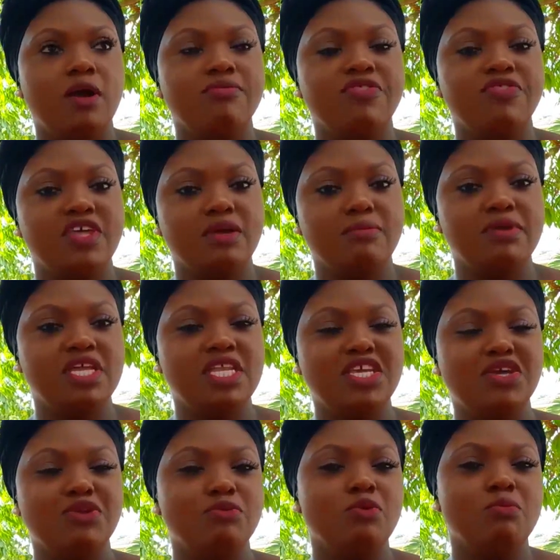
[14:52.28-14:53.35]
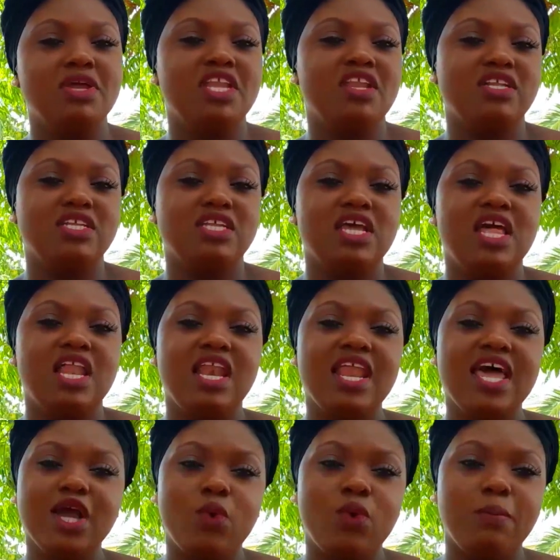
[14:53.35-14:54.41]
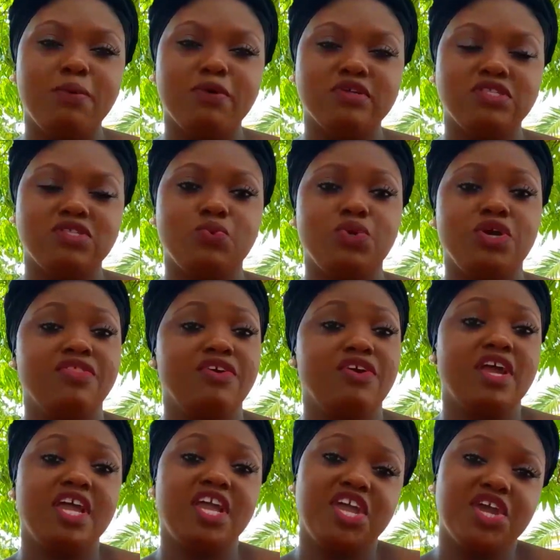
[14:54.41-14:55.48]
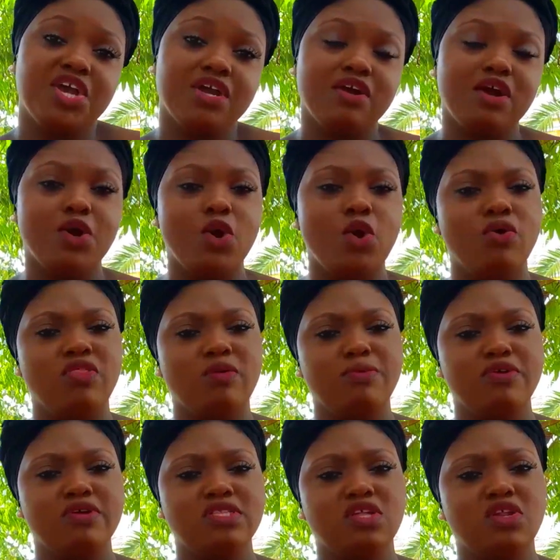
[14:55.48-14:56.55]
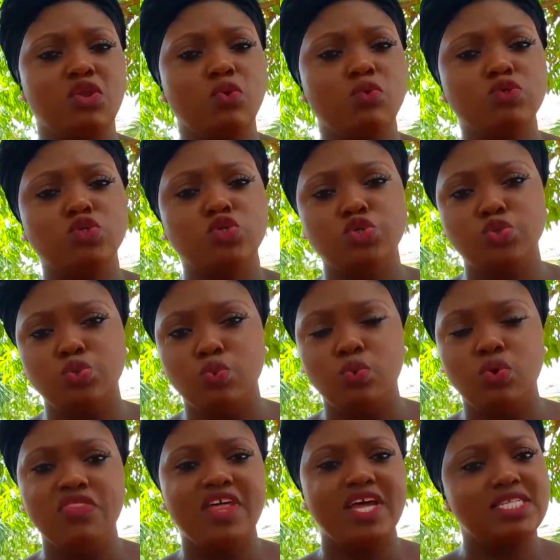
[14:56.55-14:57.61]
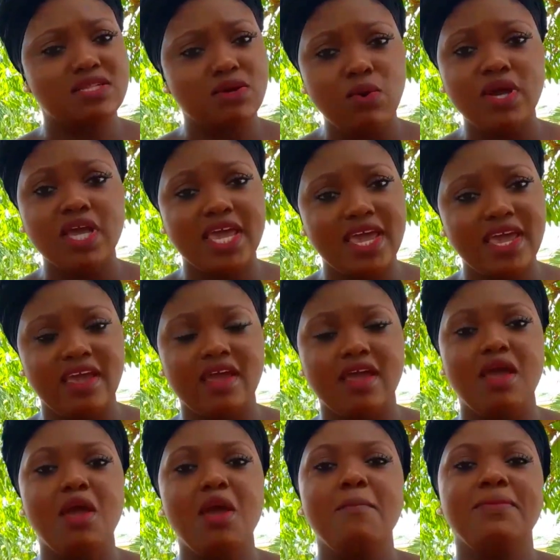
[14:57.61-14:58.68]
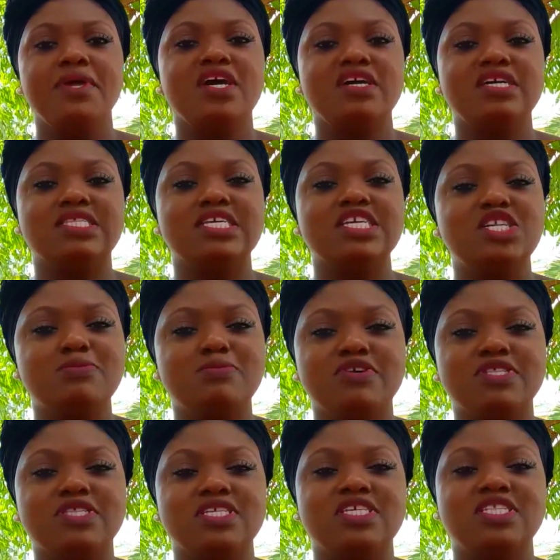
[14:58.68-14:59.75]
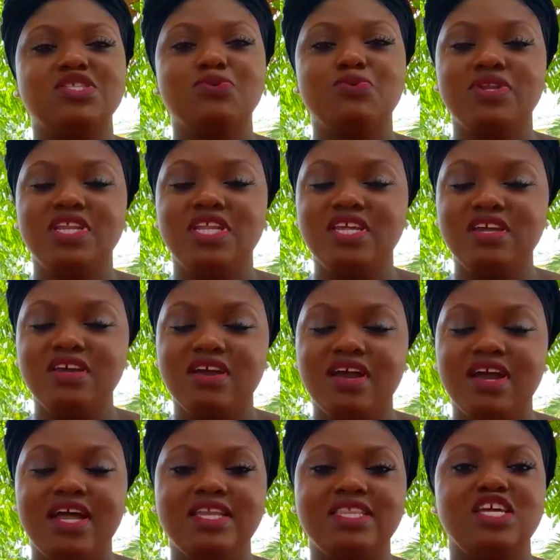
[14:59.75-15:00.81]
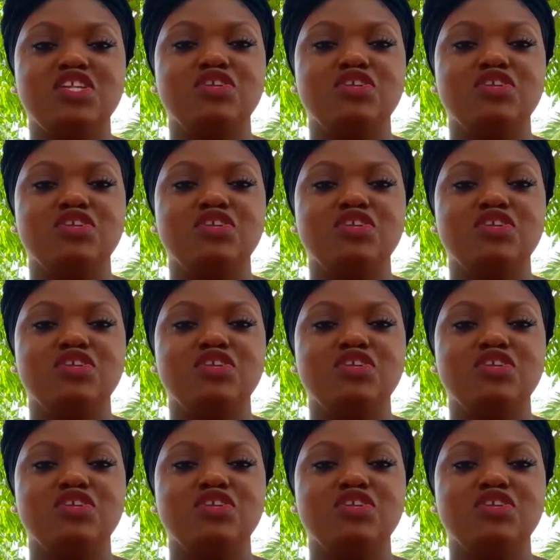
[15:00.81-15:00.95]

thing, meaning you may not like how a person wear their hair or how the person look to you, that's okay, because each person is unique and they